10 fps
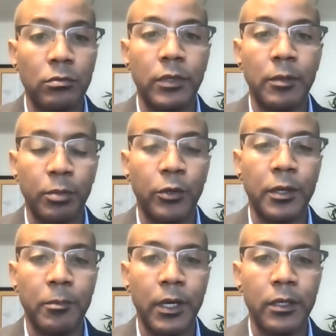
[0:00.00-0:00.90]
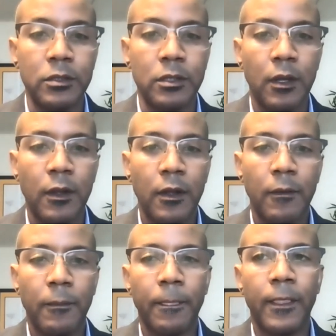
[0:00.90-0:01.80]
employee base,
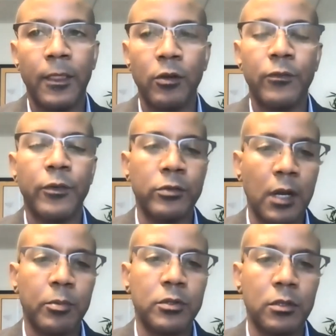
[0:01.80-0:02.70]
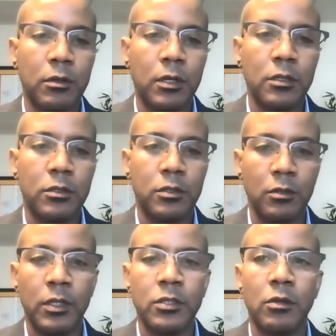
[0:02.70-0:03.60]
look for those opportunities
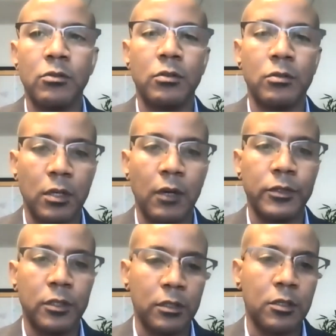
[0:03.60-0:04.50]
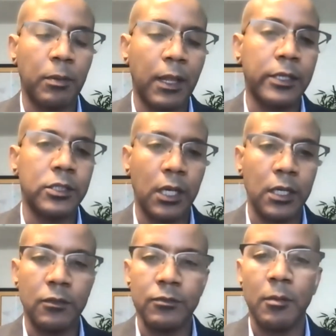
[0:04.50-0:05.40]
to insert yourself into the supply
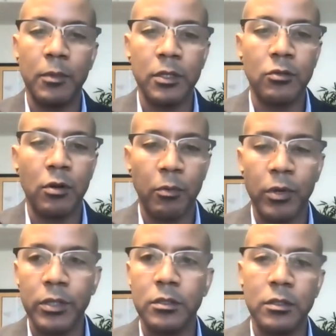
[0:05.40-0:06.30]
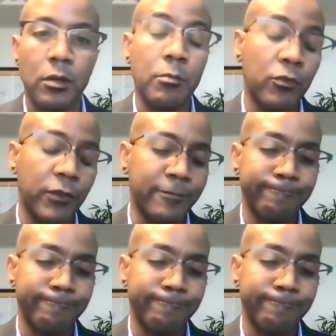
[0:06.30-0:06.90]
chains of some of these corporations that are moving.